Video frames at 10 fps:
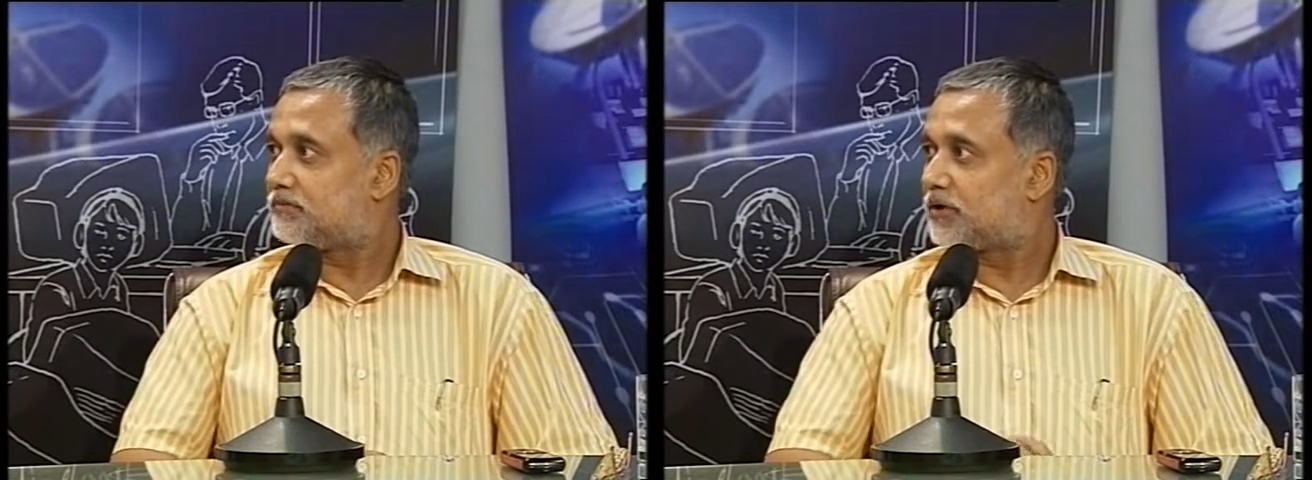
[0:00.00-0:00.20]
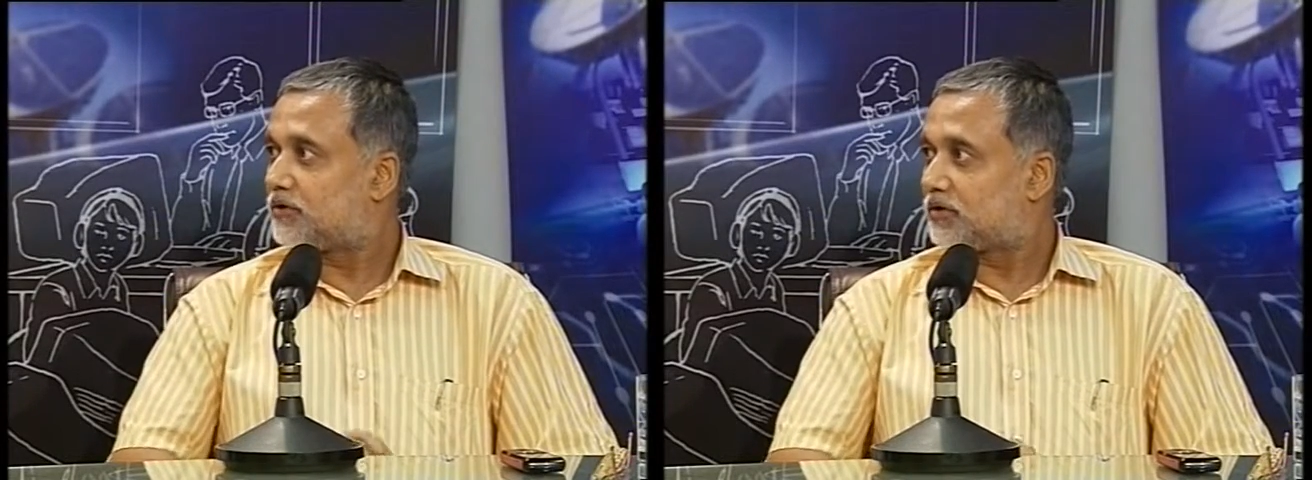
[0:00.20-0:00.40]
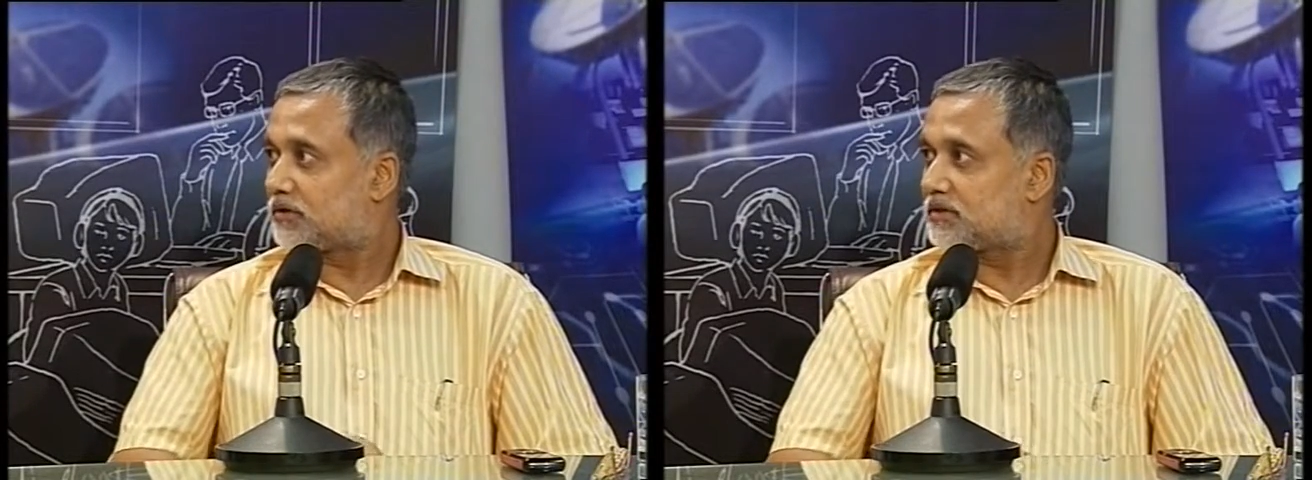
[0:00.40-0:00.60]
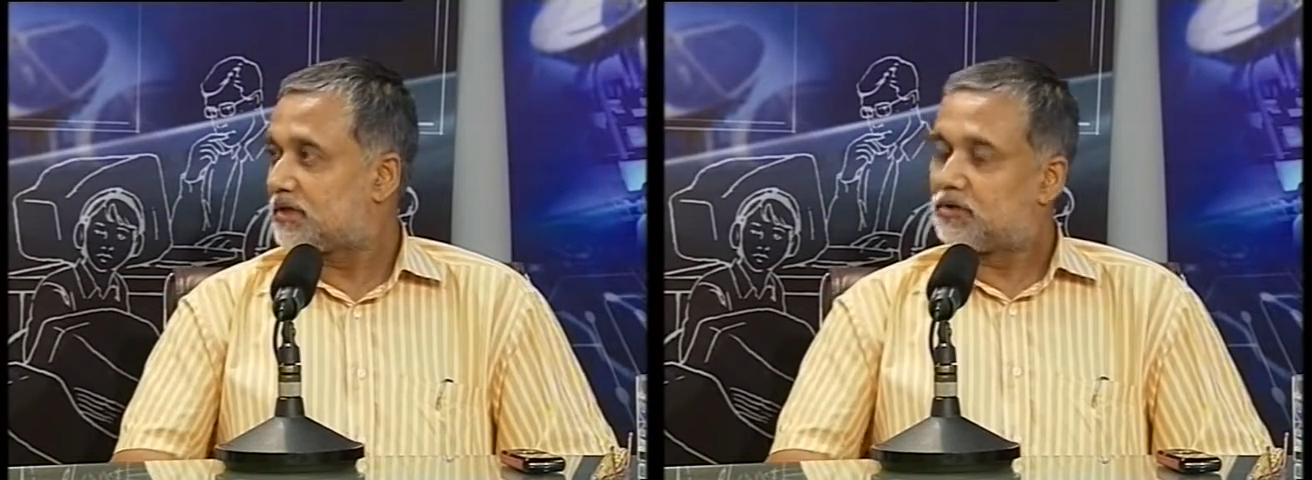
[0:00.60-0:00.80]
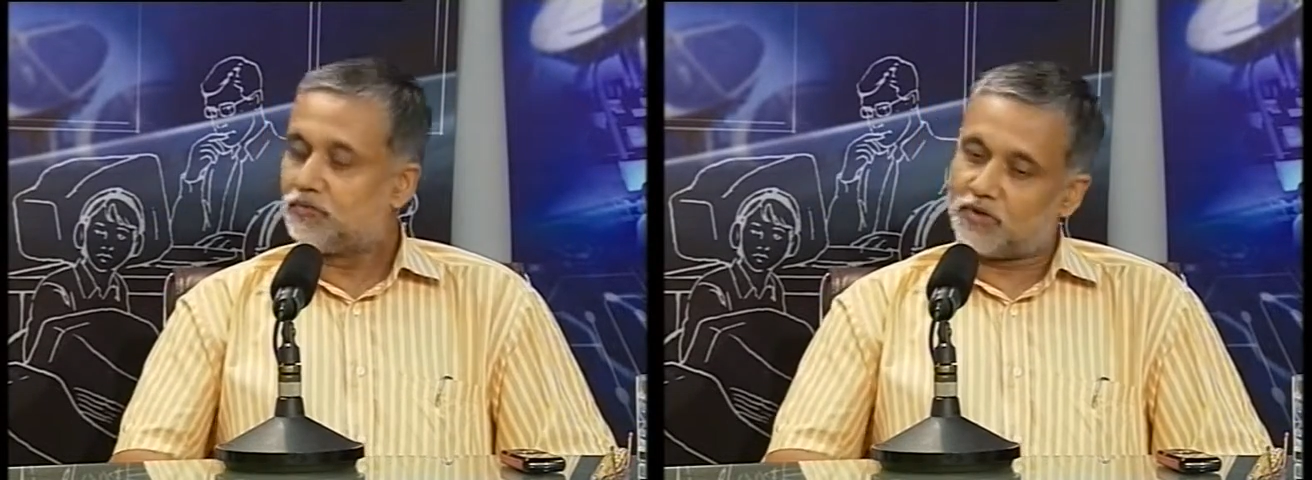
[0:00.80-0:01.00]
because
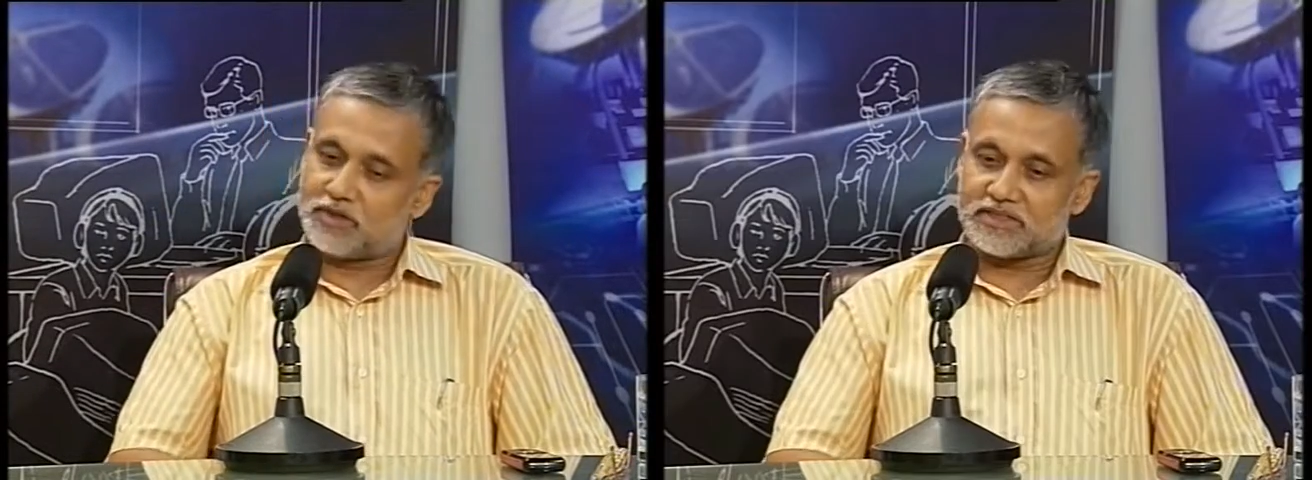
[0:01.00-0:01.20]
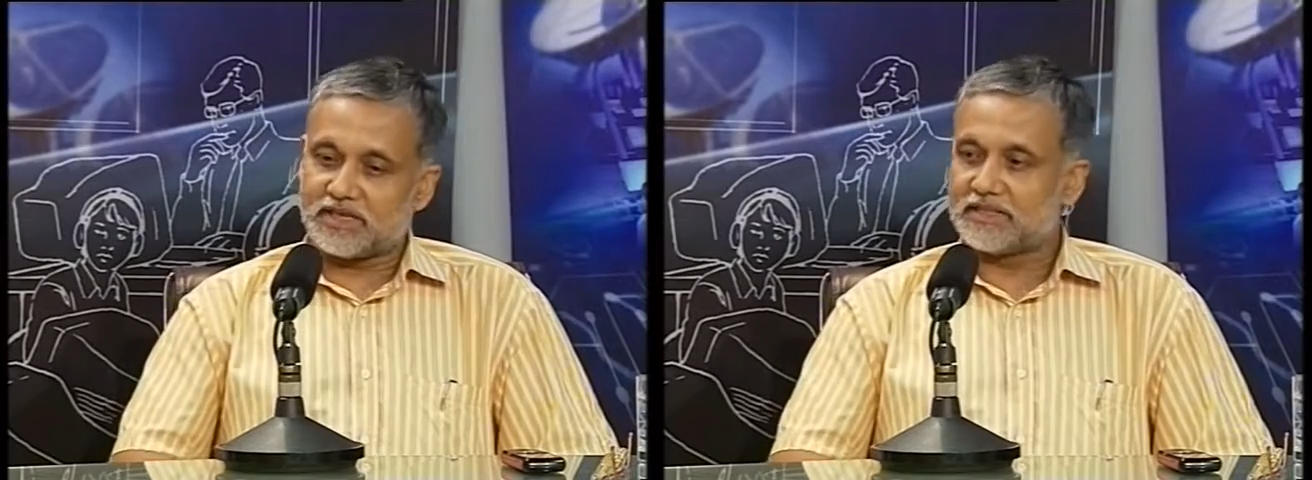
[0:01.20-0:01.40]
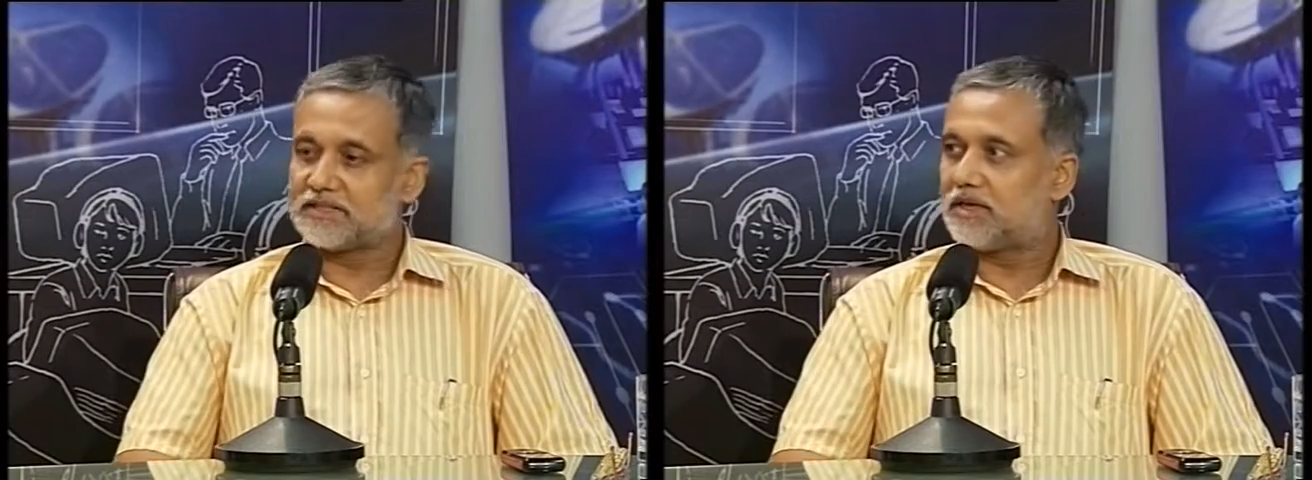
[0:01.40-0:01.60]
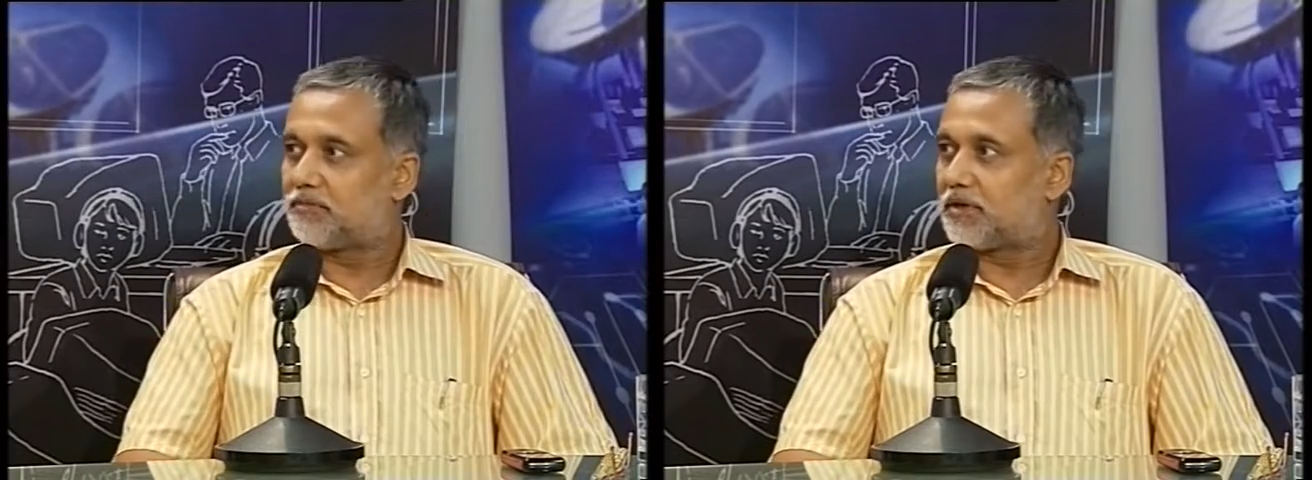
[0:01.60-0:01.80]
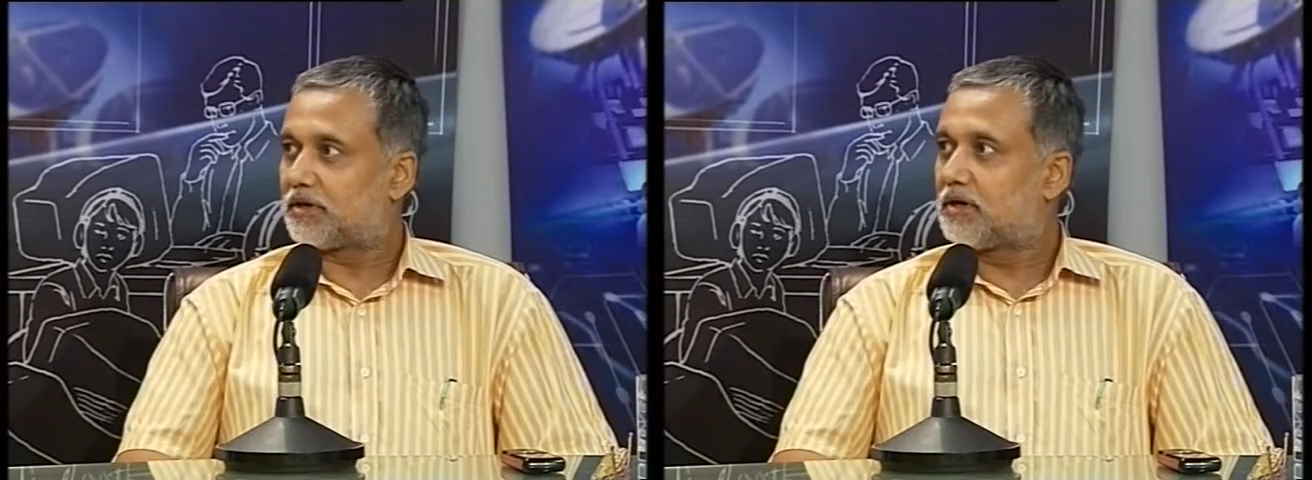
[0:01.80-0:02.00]
words has
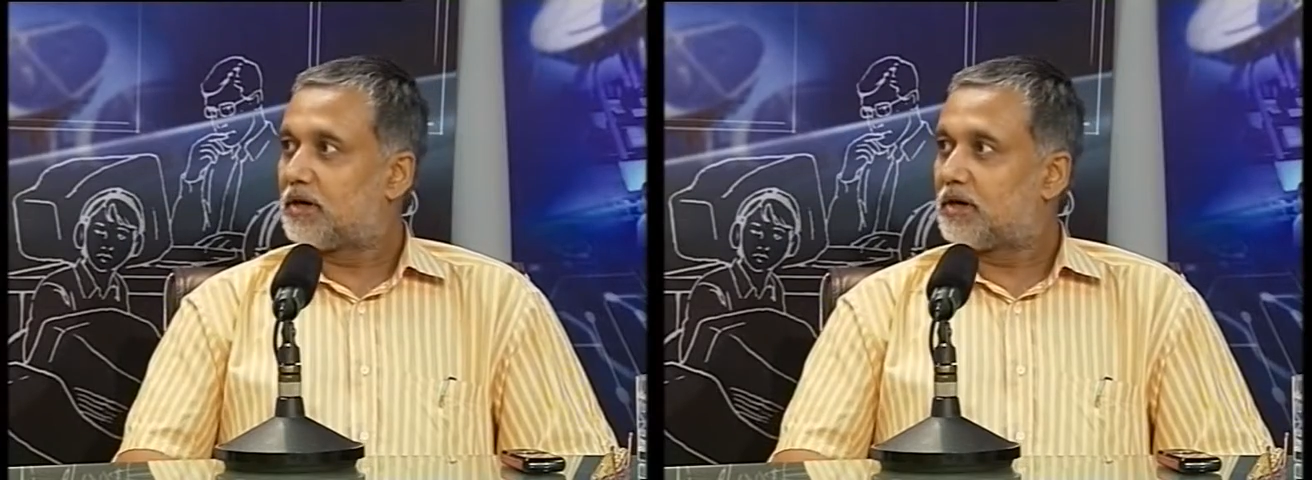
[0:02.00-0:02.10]
grammar,